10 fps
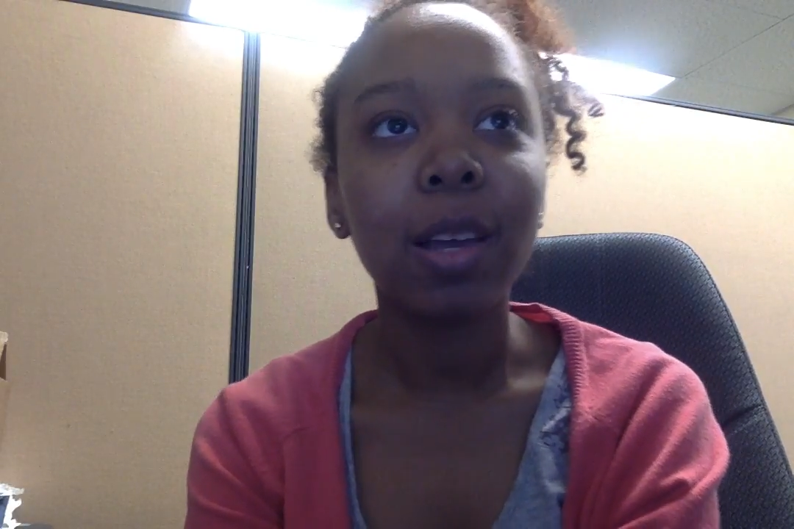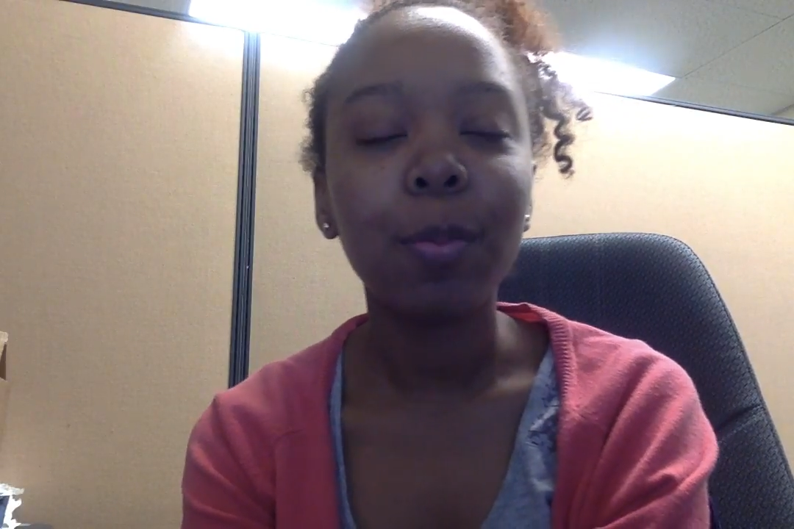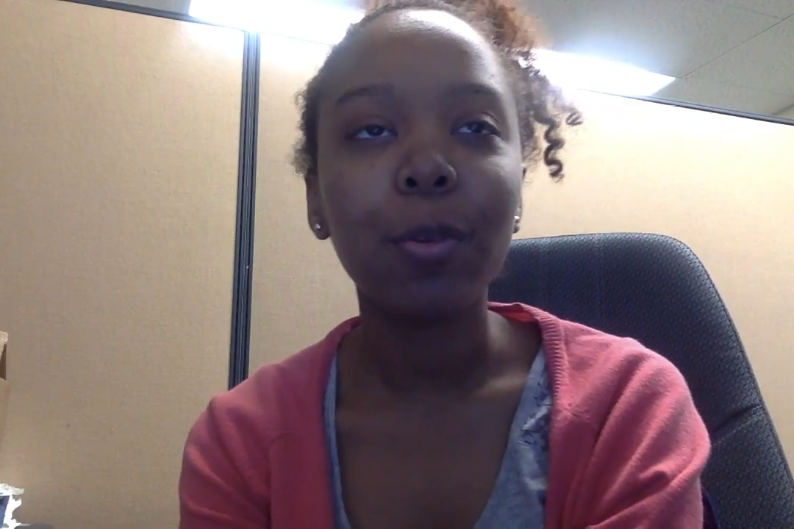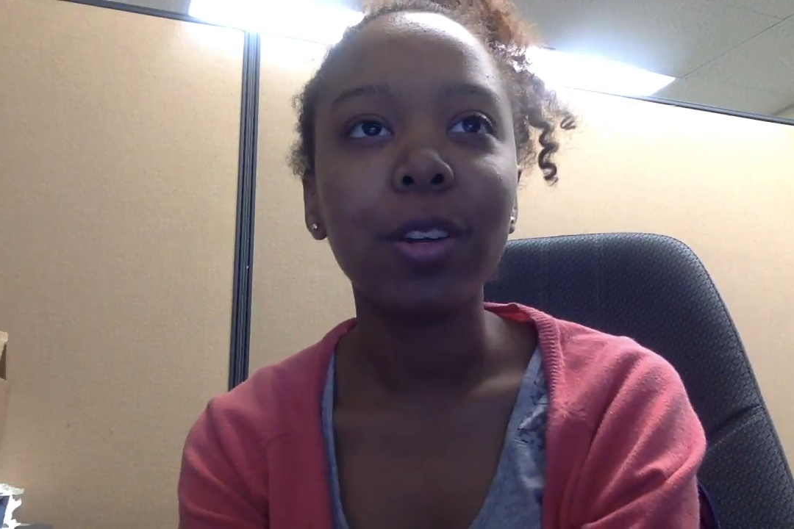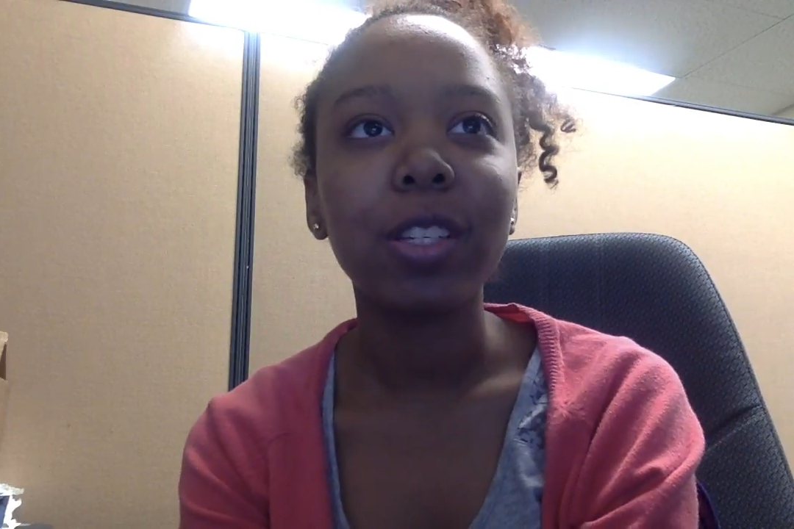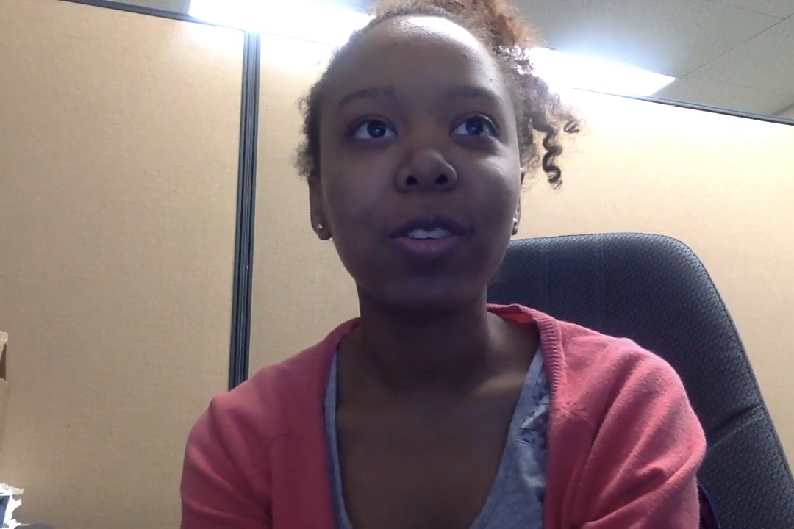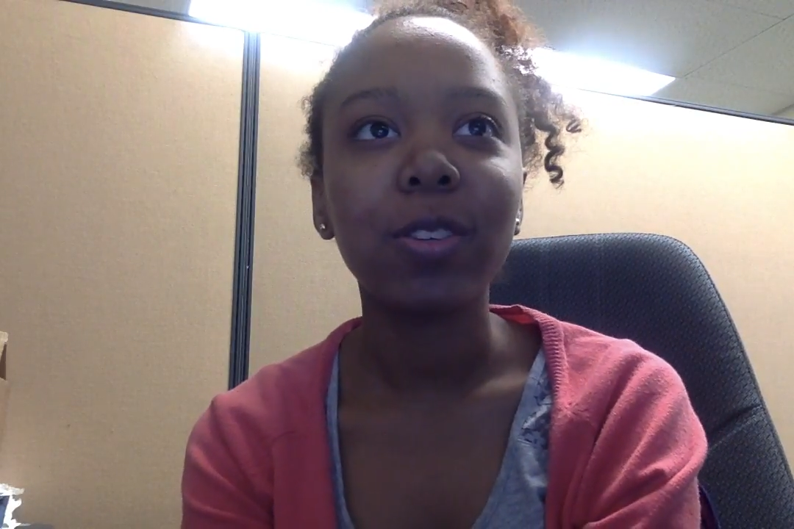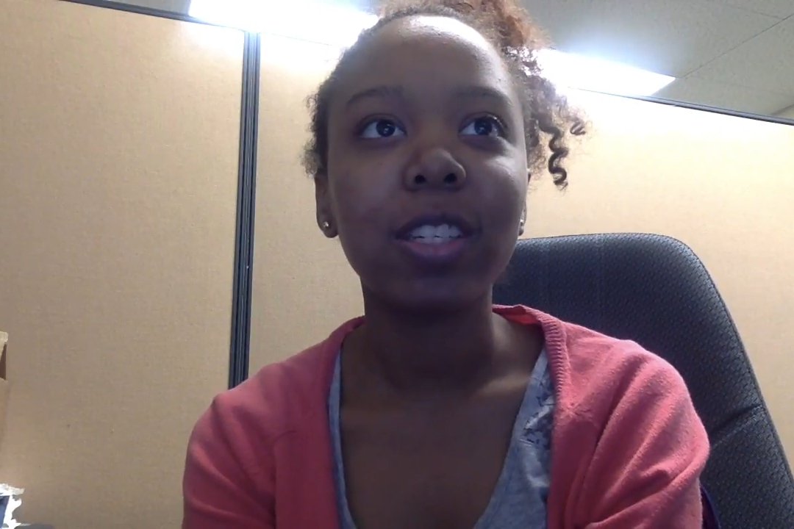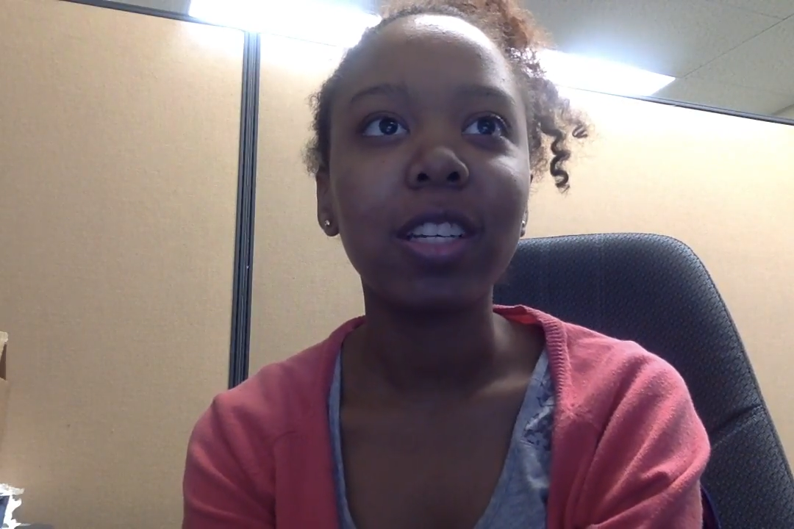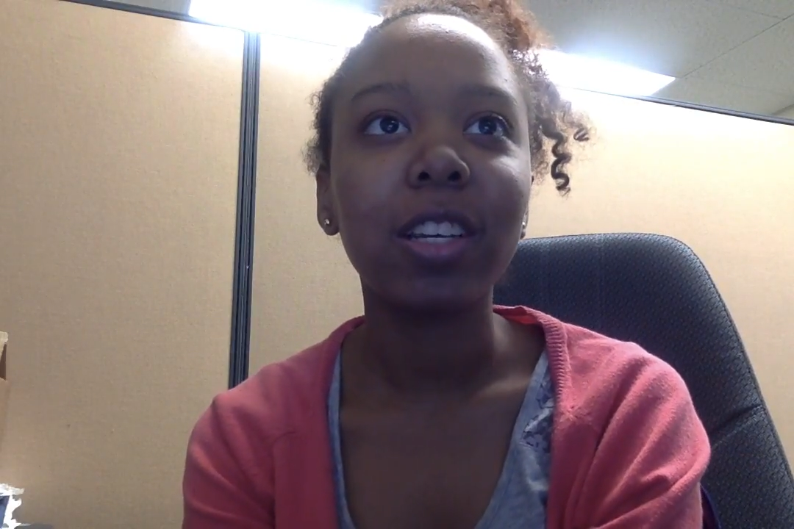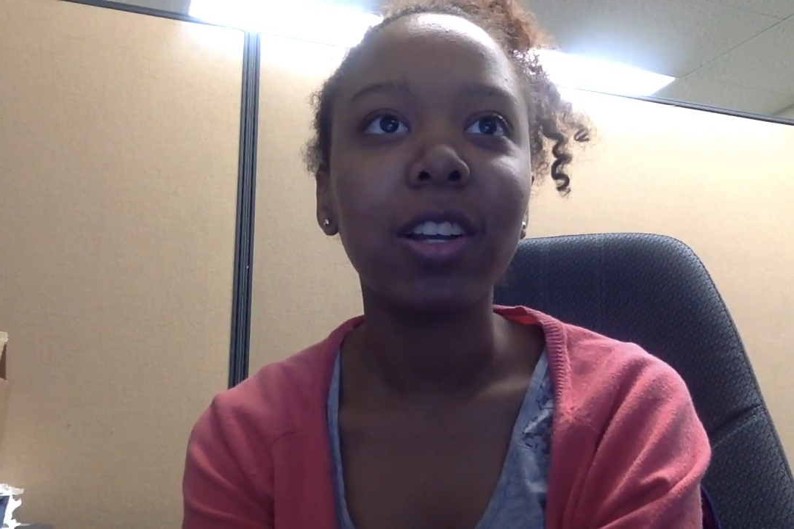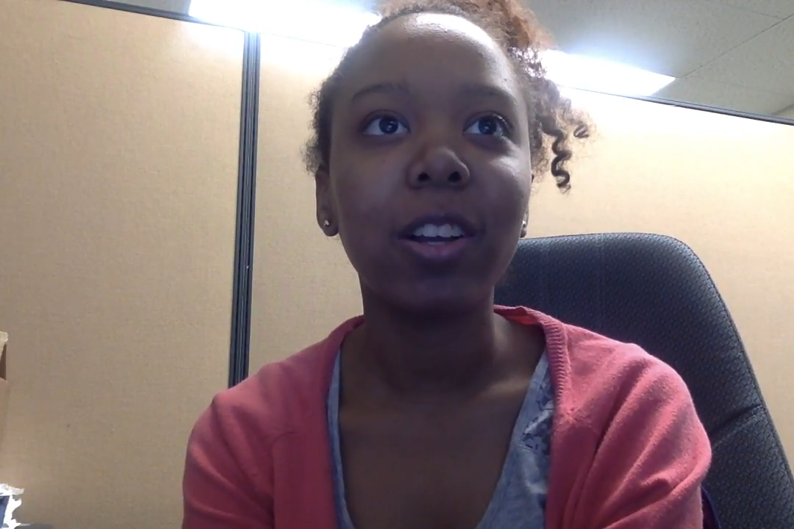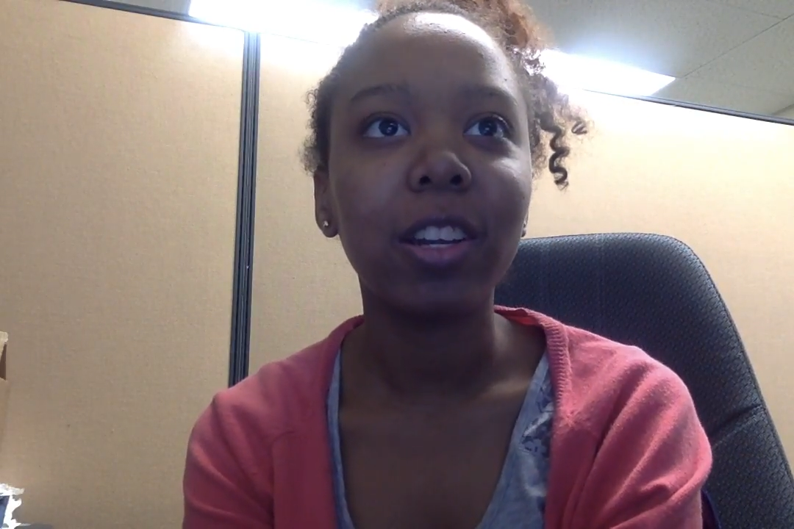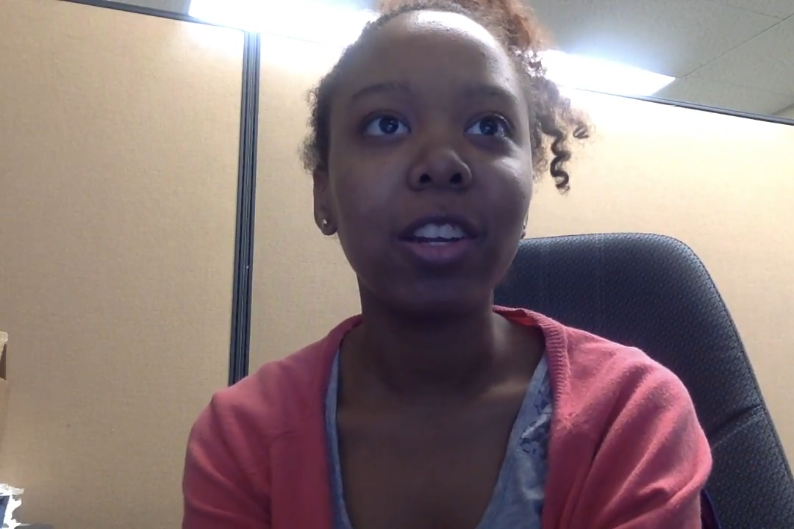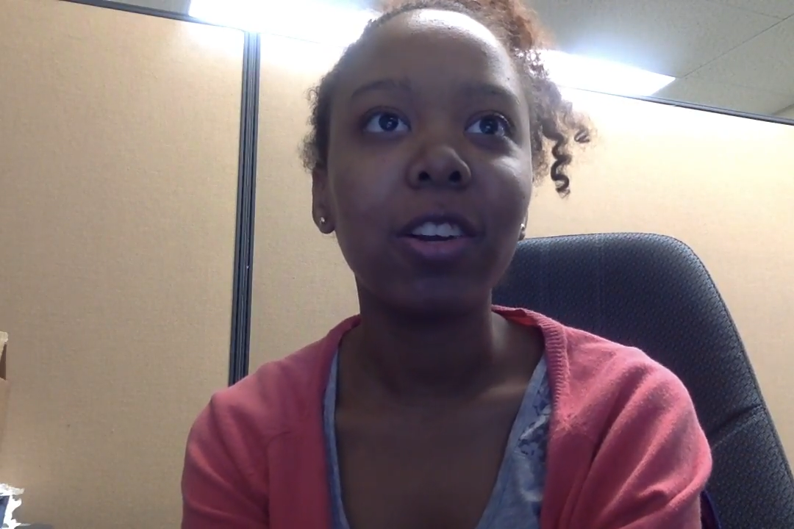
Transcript: importance on security